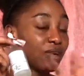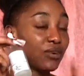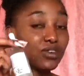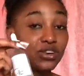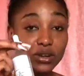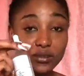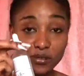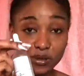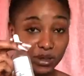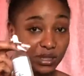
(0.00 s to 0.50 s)

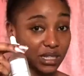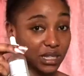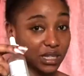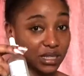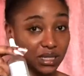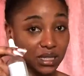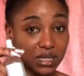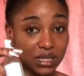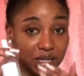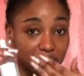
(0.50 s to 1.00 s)
Good for
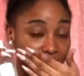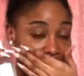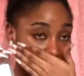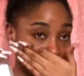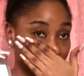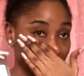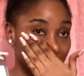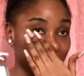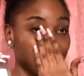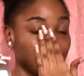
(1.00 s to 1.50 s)
sensitive
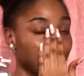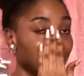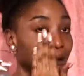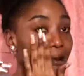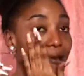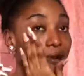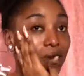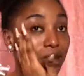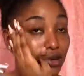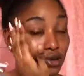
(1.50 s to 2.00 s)
skin,
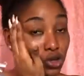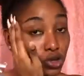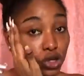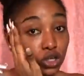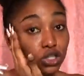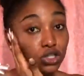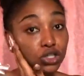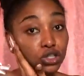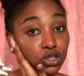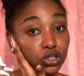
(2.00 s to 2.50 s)

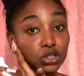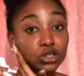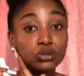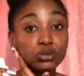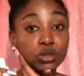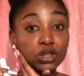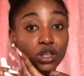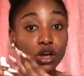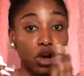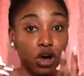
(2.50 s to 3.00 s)
good to use
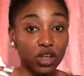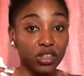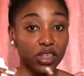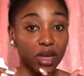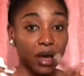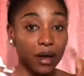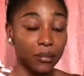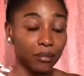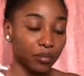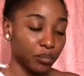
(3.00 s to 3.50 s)
with
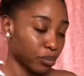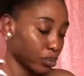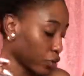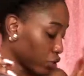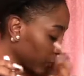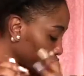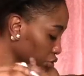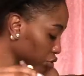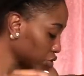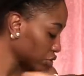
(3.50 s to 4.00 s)
other
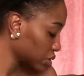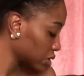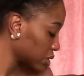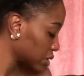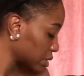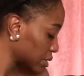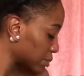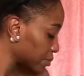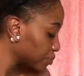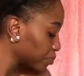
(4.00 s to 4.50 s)

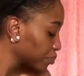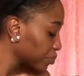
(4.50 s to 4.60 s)
products.